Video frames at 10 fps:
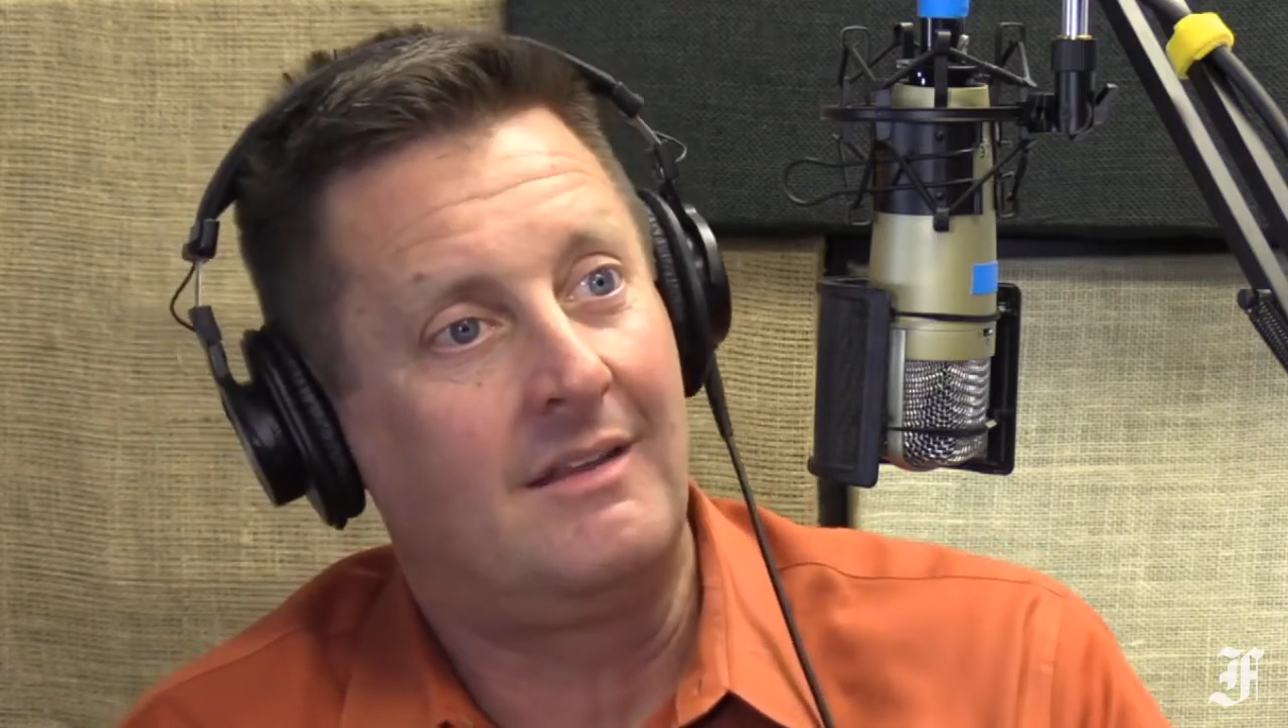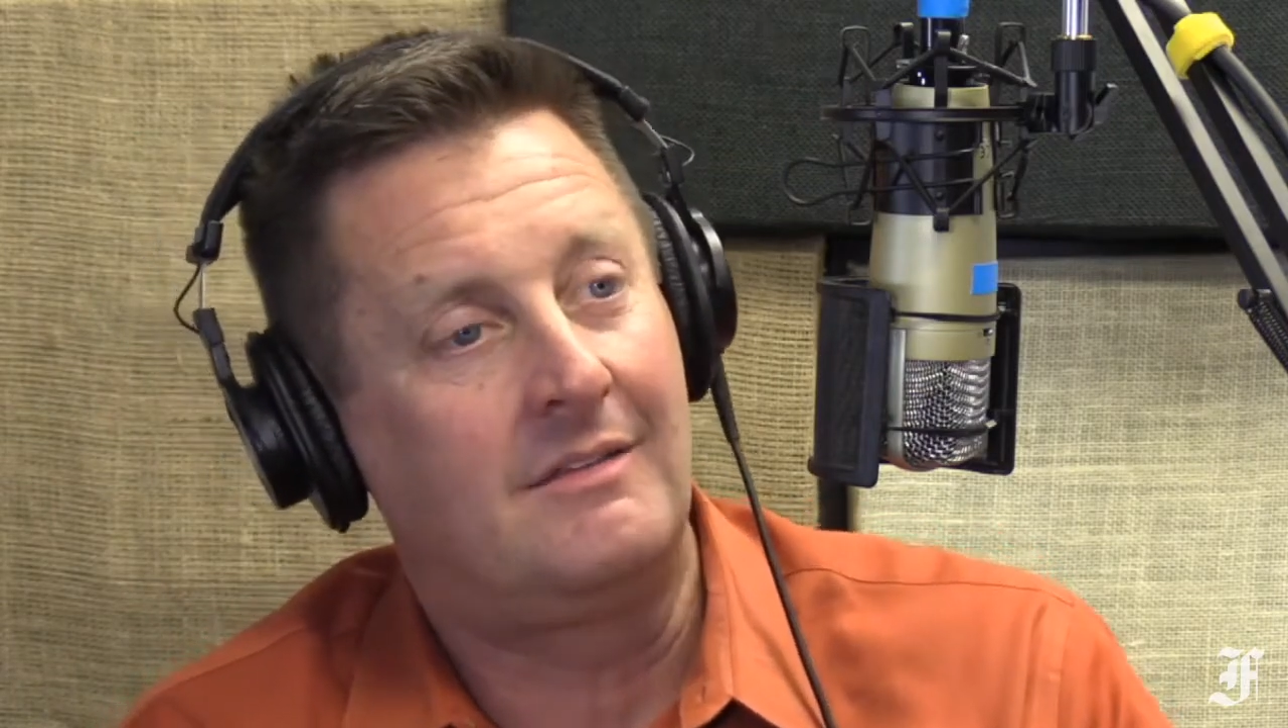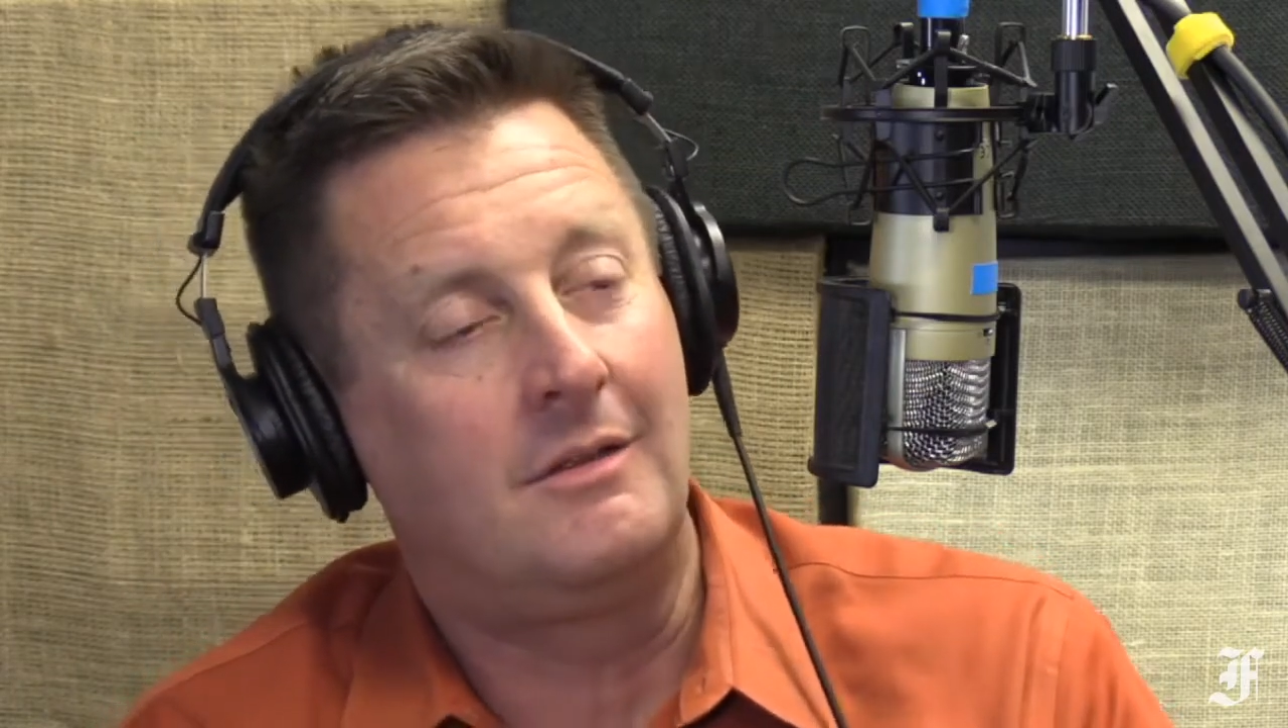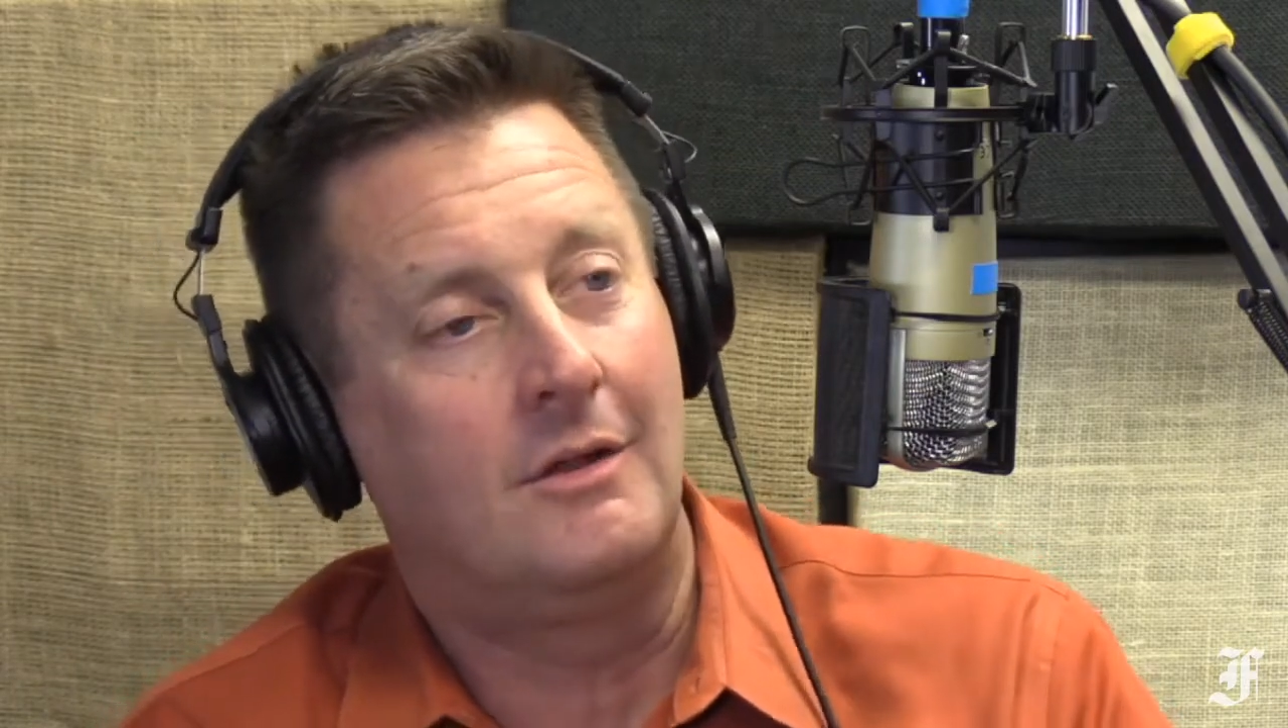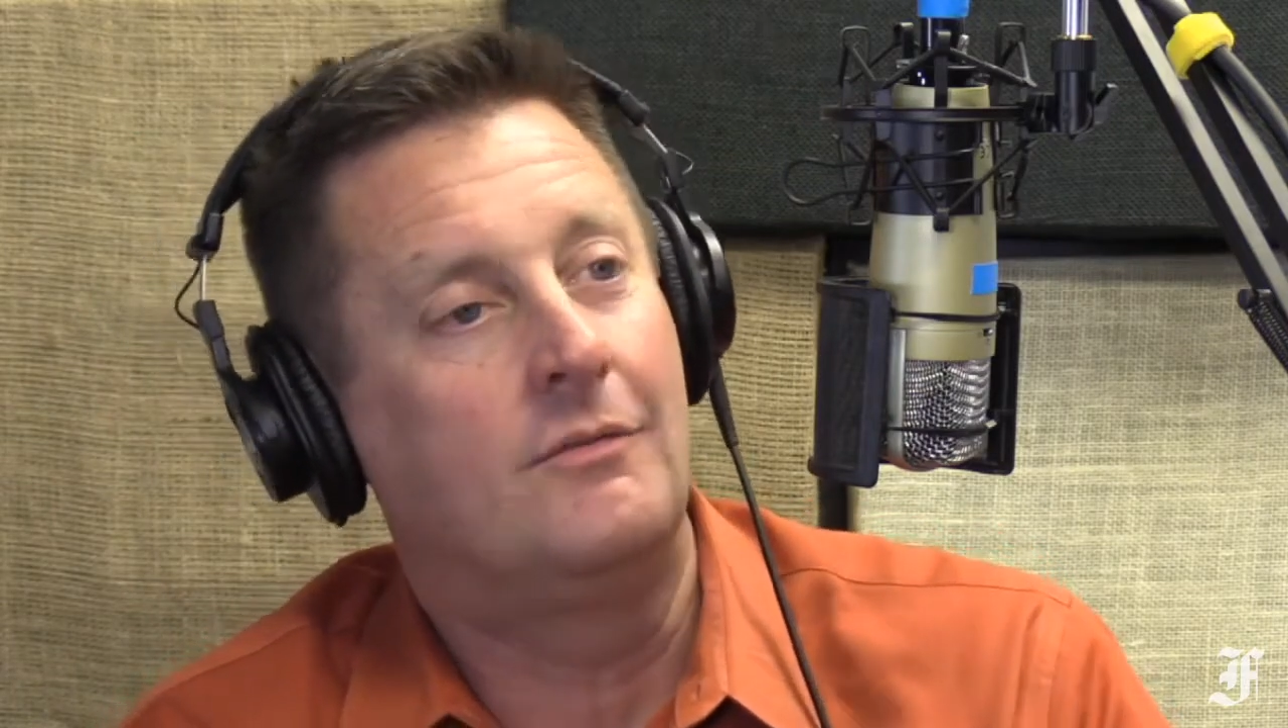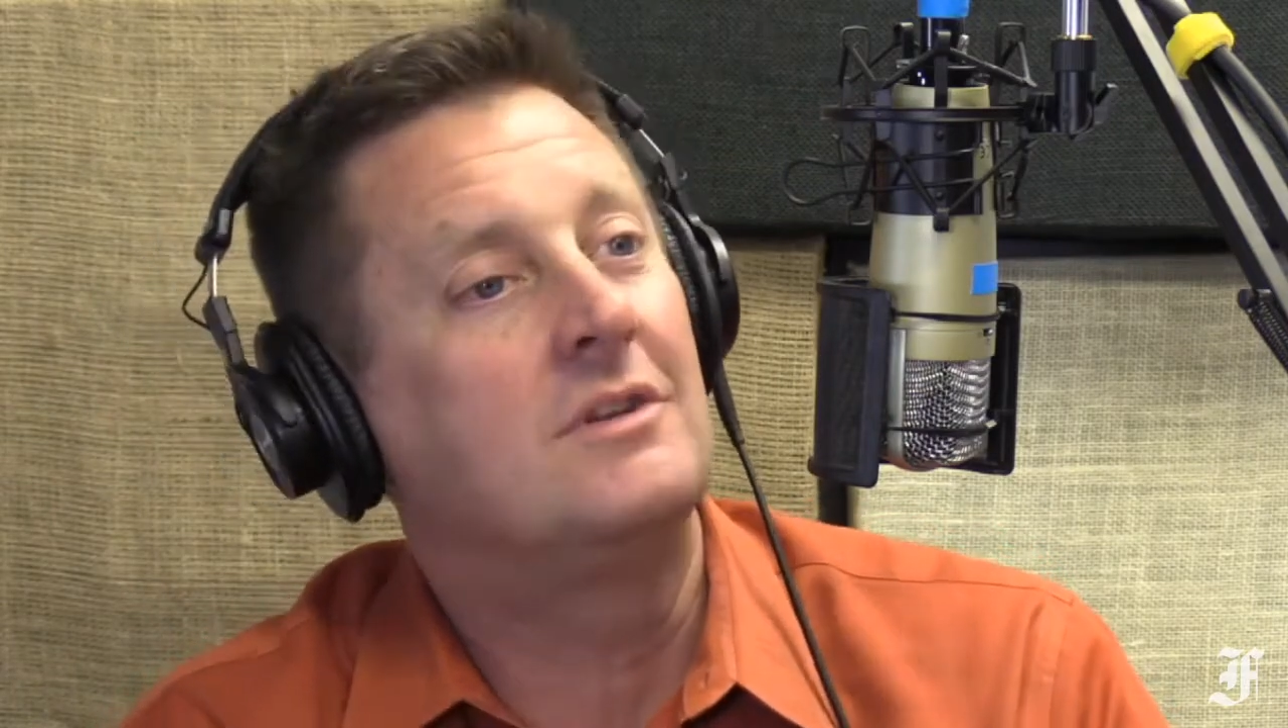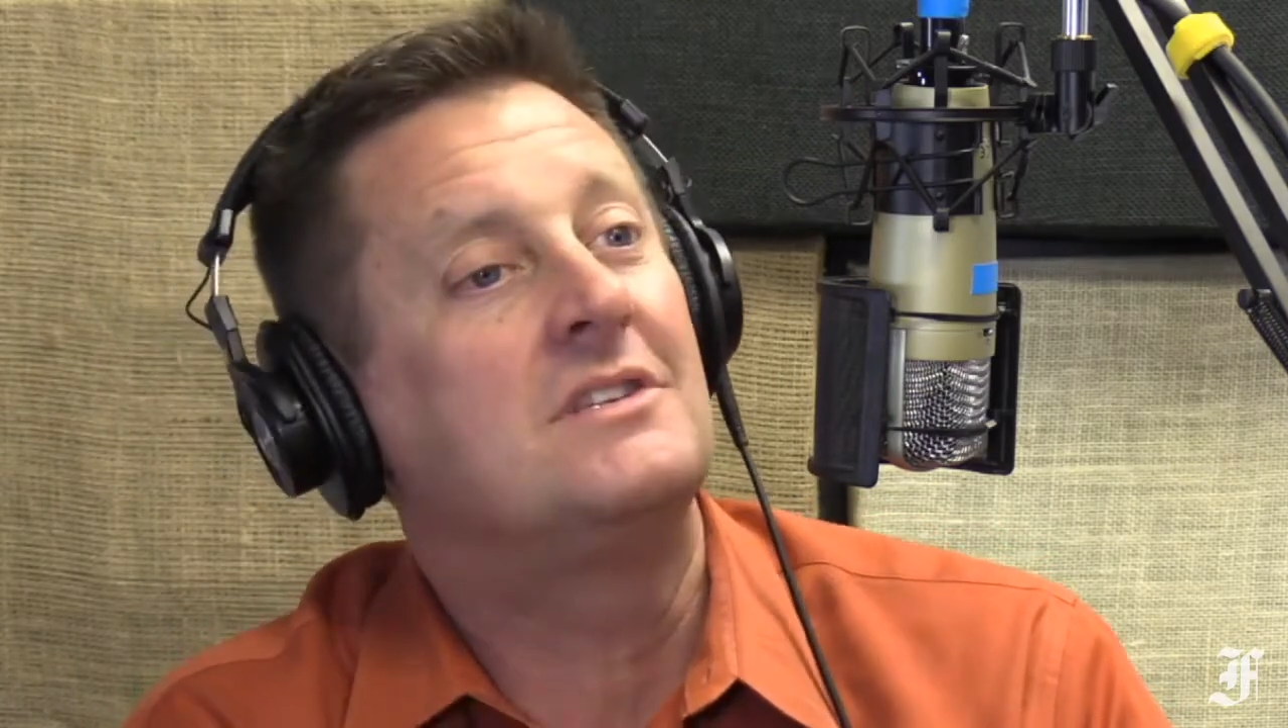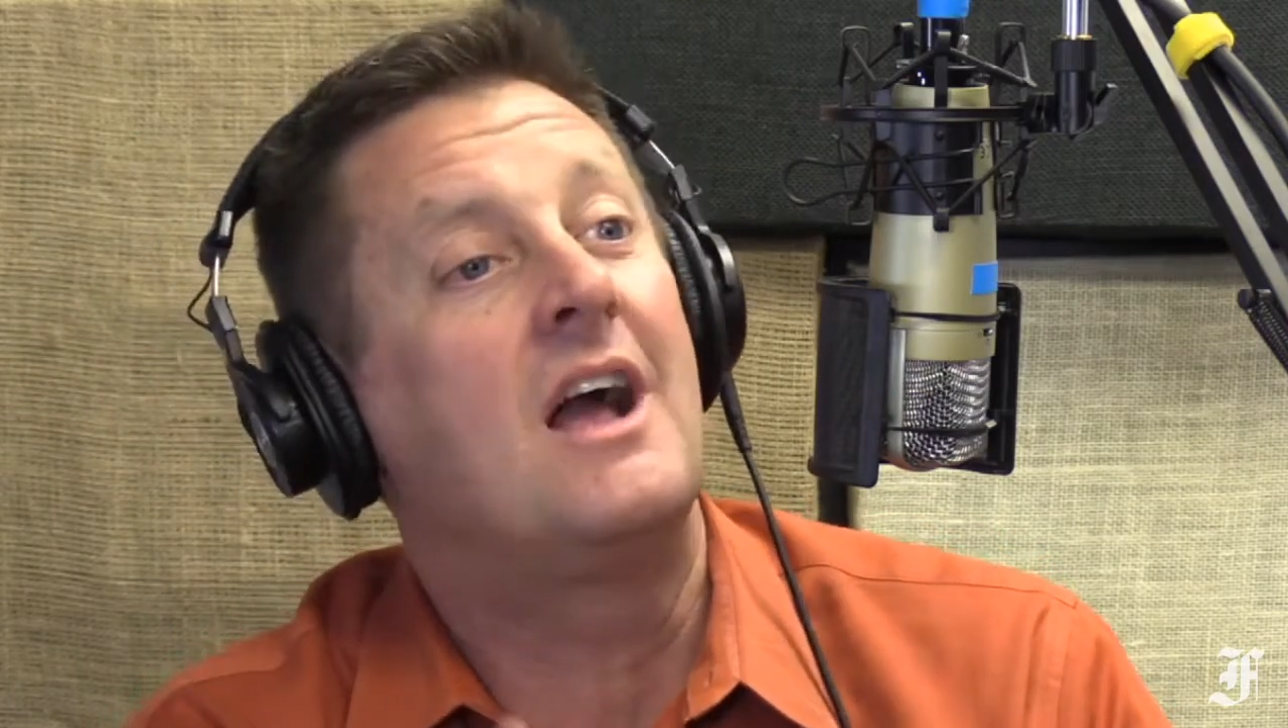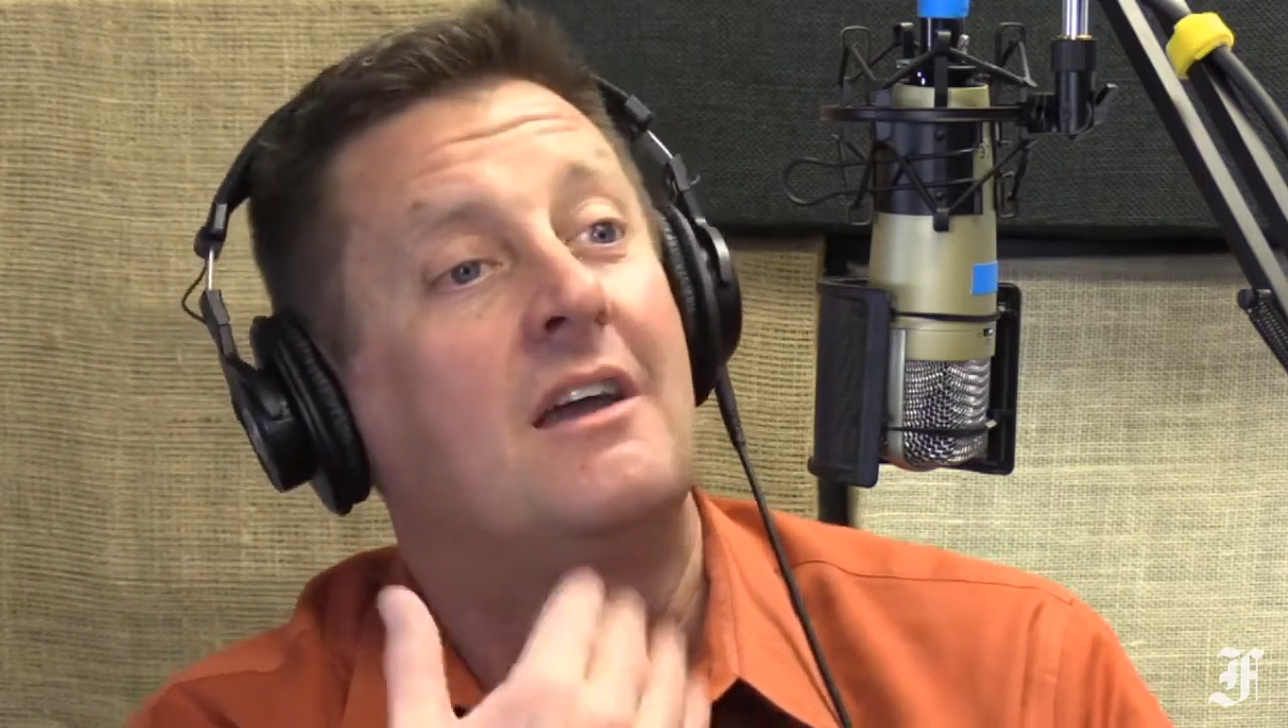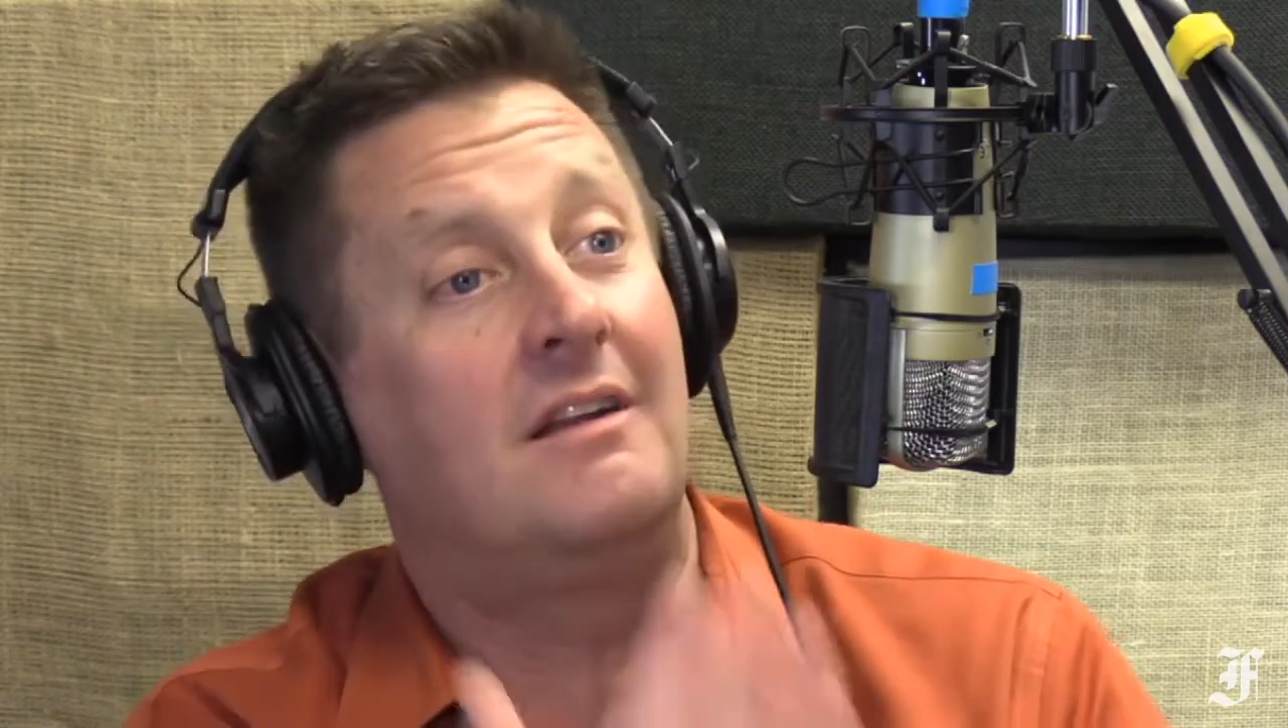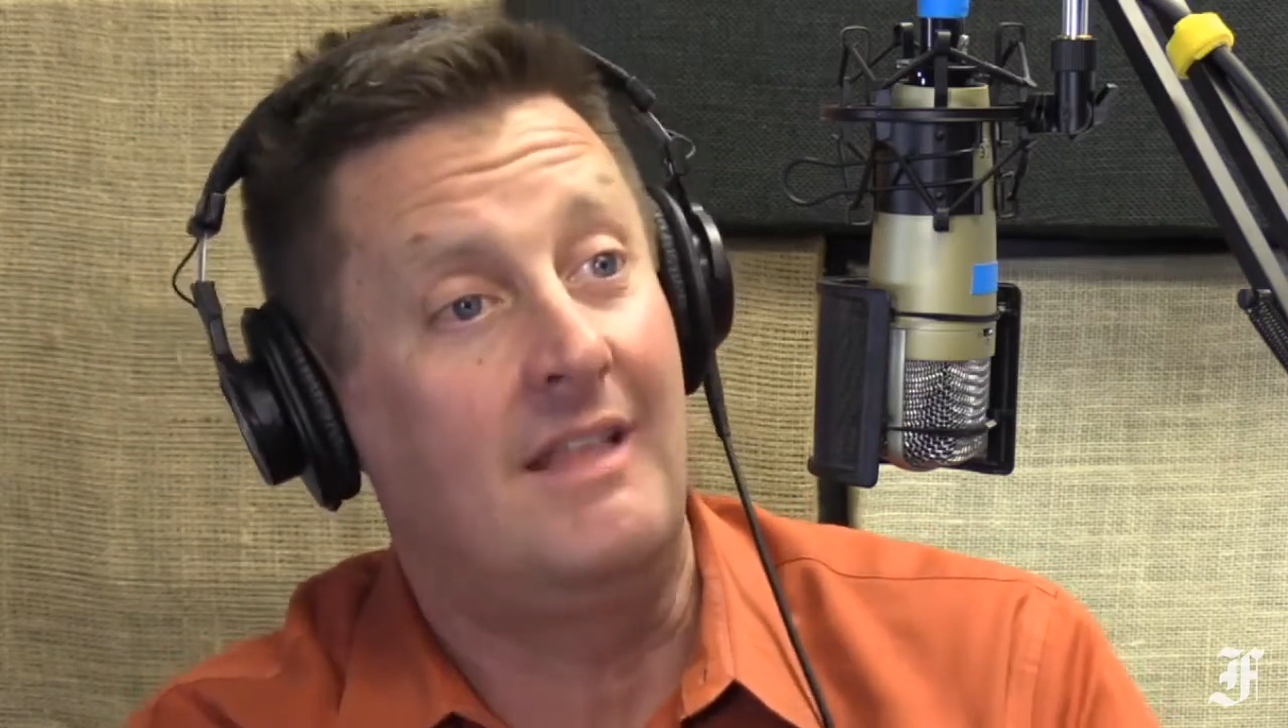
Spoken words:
So therefore, it's not going to